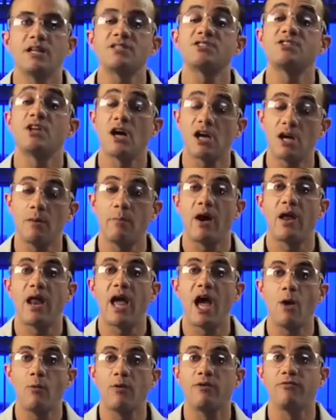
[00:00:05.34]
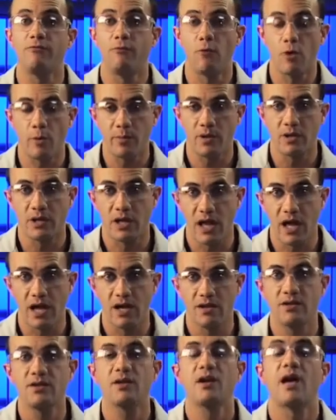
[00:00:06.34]
Let's talk about how we
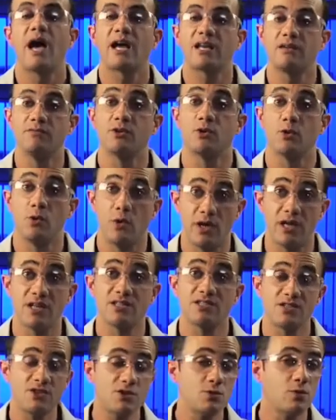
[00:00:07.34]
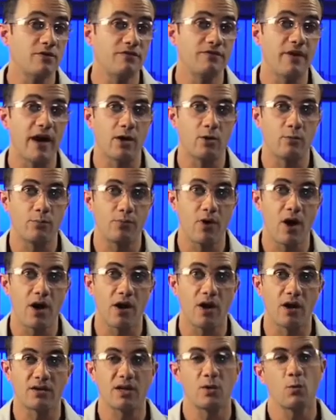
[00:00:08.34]
formulate active ingredients into a final
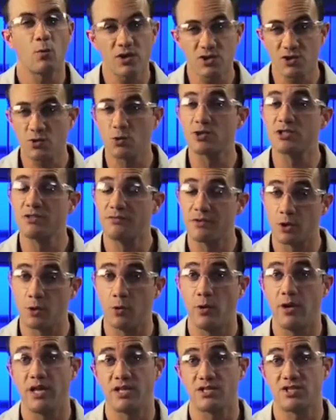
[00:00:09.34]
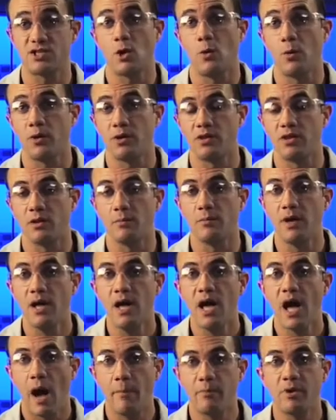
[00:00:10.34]
product and what sorts of ingredients go into them.
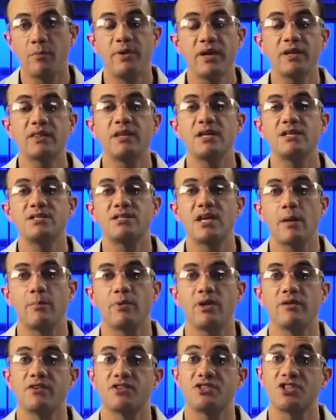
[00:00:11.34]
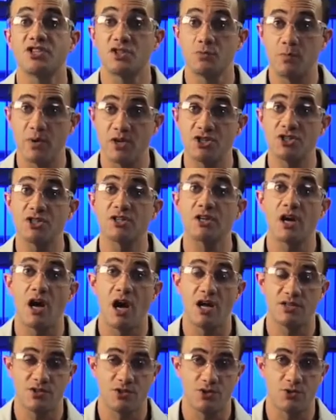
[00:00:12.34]
I'm going to pick the example of a suspension
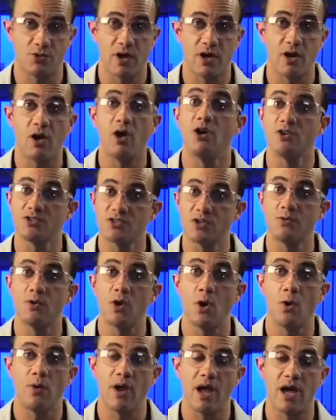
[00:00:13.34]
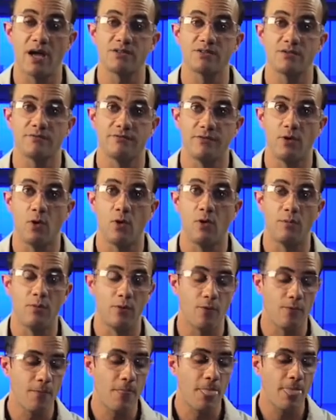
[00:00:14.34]
concentrate, also known as a
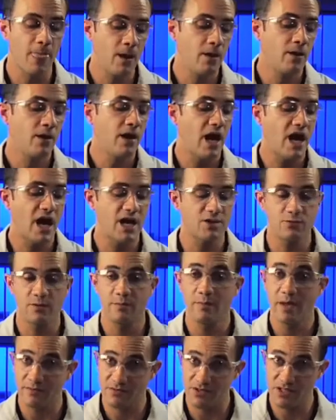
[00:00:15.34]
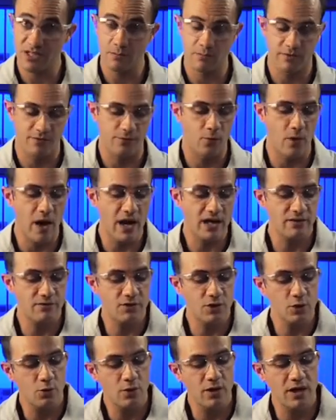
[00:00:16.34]
flowable. As we may have seen before,
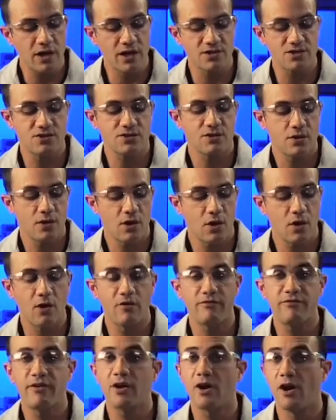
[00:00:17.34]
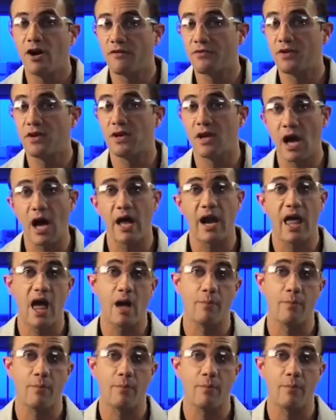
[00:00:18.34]
active ingredients are very often not